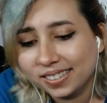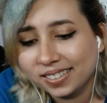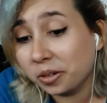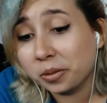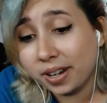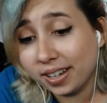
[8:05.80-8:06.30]

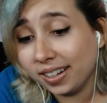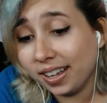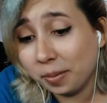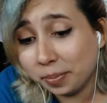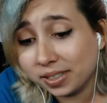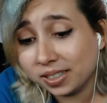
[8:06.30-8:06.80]
Great
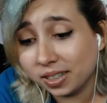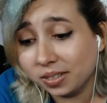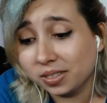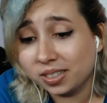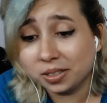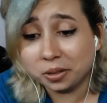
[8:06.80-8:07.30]

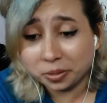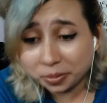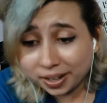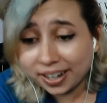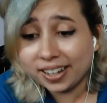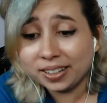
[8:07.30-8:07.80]
episodes.
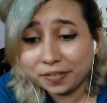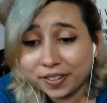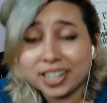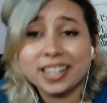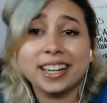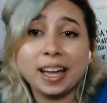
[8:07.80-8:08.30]
Great
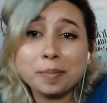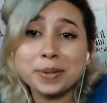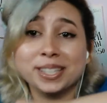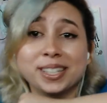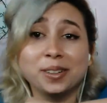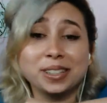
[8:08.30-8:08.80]
fucking
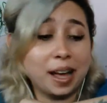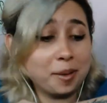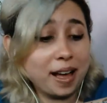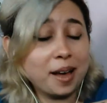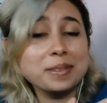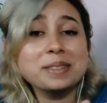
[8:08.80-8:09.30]
episode. I'm
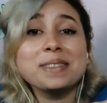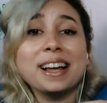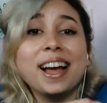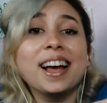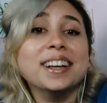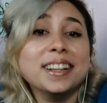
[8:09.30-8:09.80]
having
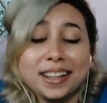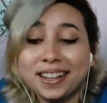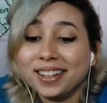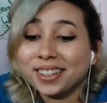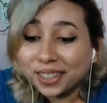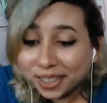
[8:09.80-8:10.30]

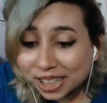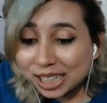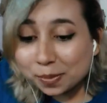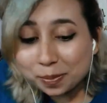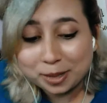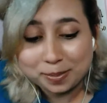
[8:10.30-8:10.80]

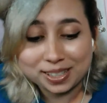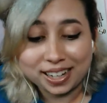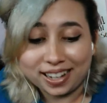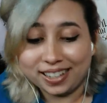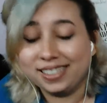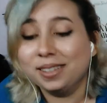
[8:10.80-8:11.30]
goosebumps,
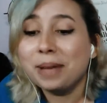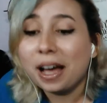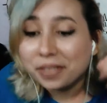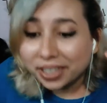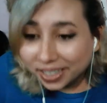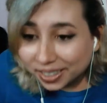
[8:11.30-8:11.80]
guys. I'm
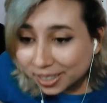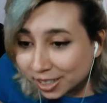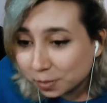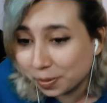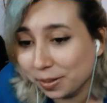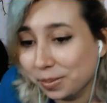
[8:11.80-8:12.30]
having
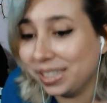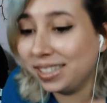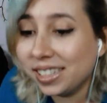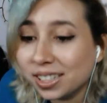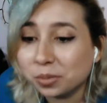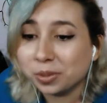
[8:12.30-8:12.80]
goosebumps.
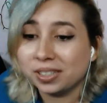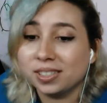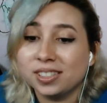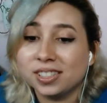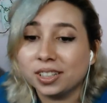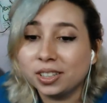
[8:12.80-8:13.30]
This was
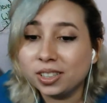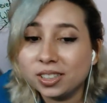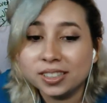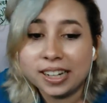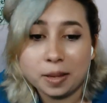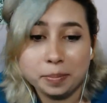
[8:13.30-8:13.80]
such a
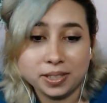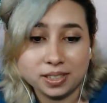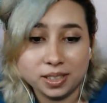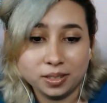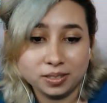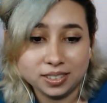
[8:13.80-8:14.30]
good
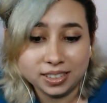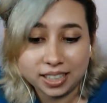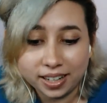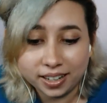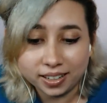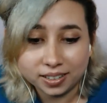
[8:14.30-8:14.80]
episode.
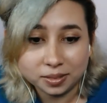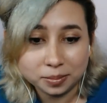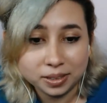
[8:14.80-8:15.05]
Damn.